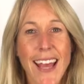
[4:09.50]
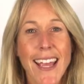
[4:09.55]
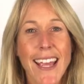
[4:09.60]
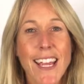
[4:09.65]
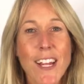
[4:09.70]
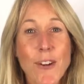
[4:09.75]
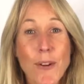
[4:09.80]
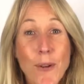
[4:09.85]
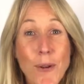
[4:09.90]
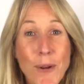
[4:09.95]

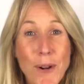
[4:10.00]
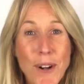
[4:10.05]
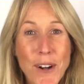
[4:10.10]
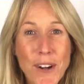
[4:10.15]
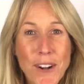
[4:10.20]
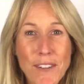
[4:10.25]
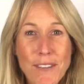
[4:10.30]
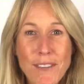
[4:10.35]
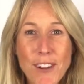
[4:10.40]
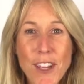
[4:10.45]
In
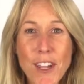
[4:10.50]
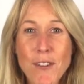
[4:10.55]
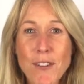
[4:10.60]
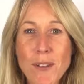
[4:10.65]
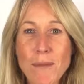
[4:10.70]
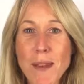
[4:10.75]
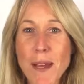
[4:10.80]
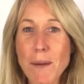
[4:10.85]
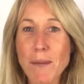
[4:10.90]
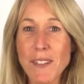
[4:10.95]
order for you
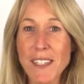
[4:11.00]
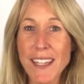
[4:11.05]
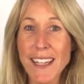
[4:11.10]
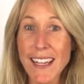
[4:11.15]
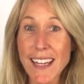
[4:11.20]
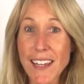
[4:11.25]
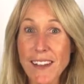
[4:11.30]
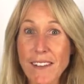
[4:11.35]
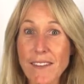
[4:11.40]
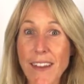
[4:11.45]
to be able to
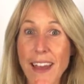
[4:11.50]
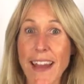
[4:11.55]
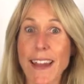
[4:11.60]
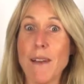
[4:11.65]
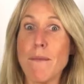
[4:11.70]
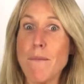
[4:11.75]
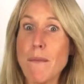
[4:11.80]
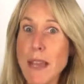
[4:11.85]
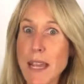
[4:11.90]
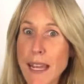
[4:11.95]
give an
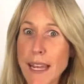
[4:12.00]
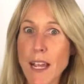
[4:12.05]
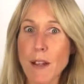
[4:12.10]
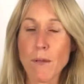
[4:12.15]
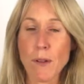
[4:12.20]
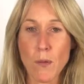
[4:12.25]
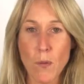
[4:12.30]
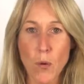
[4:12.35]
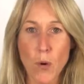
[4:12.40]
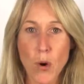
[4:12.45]
immediate
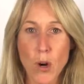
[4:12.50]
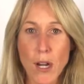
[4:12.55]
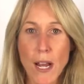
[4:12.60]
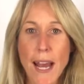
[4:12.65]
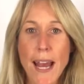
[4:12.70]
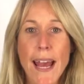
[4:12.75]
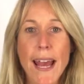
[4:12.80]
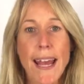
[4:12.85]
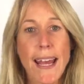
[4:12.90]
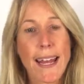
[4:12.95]
reward,
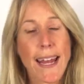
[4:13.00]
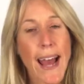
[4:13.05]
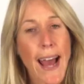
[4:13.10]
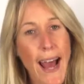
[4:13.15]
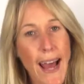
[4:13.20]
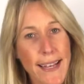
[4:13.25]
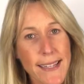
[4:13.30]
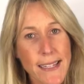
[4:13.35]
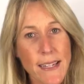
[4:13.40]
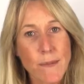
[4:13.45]
it
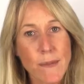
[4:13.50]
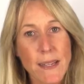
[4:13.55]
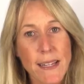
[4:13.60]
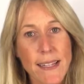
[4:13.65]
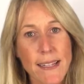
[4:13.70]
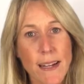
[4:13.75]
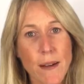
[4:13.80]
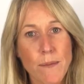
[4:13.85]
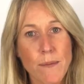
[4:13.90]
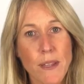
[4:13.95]
has to be
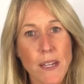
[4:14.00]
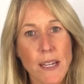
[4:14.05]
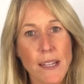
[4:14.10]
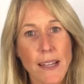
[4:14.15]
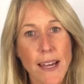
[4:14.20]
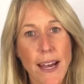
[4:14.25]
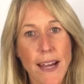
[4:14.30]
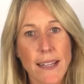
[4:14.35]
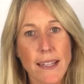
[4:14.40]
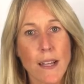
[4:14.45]
something
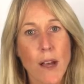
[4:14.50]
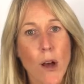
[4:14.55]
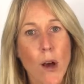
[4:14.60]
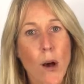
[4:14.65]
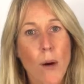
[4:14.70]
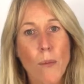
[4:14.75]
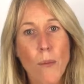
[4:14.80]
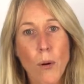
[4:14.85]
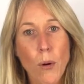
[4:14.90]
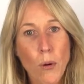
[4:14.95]
that's
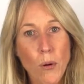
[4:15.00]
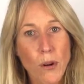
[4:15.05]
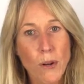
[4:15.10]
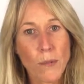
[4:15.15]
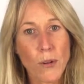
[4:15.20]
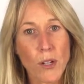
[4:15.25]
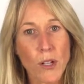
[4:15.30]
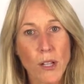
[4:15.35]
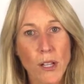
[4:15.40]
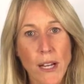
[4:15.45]

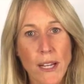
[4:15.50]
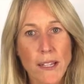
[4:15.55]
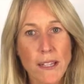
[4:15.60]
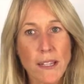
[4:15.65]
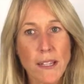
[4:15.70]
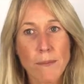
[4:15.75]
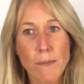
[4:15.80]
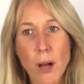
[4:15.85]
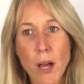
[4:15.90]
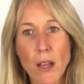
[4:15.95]
portable and
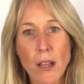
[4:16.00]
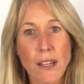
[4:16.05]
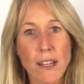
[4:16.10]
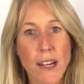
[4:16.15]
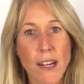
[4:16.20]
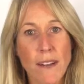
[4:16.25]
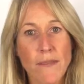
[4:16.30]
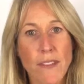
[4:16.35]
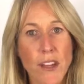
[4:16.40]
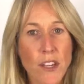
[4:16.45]
small
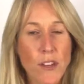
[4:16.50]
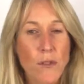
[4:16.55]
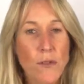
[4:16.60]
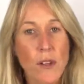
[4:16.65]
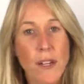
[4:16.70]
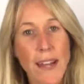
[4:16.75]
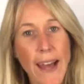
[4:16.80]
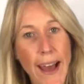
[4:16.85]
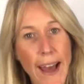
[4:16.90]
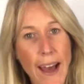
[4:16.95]
enough that you
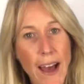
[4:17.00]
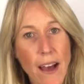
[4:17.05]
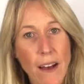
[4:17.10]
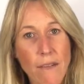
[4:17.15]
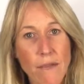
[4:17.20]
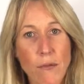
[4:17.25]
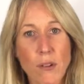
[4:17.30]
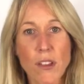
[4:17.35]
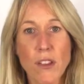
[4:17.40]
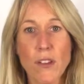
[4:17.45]
can
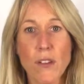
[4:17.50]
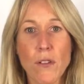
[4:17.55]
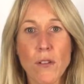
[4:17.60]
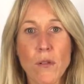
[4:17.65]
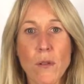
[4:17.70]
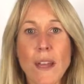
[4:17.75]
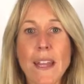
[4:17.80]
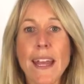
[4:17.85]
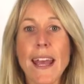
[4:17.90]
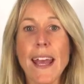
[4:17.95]
have with
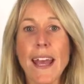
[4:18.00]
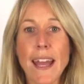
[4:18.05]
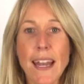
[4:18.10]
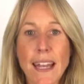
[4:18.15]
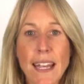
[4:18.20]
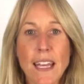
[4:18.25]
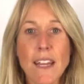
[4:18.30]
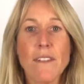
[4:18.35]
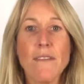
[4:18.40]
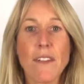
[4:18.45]
you in
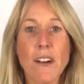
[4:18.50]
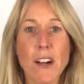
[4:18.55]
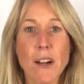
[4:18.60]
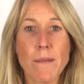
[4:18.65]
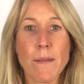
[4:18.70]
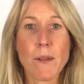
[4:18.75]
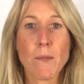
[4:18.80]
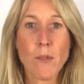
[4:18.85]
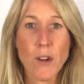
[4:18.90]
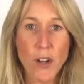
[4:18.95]
any
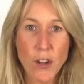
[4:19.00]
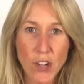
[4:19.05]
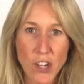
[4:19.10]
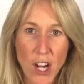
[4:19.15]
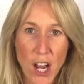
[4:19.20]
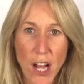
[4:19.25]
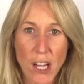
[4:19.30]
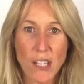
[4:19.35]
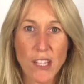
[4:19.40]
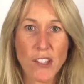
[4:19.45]
environment where your
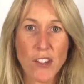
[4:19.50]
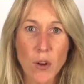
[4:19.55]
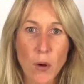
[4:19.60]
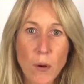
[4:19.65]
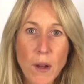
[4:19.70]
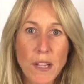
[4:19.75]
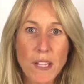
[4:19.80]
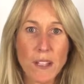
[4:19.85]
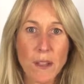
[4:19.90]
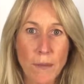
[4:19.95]
child is
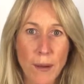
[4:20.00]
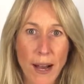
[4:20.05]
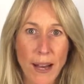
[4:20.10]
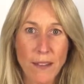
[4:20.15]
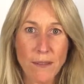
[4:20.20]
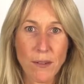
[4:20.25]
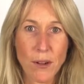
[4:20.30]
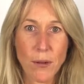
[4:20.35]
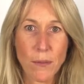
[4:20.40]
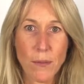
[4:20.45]
going to the
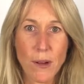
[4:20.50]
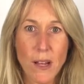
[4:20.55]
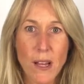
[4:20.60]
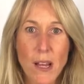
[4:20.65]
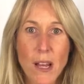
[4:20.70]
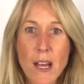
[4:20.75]
bathroom.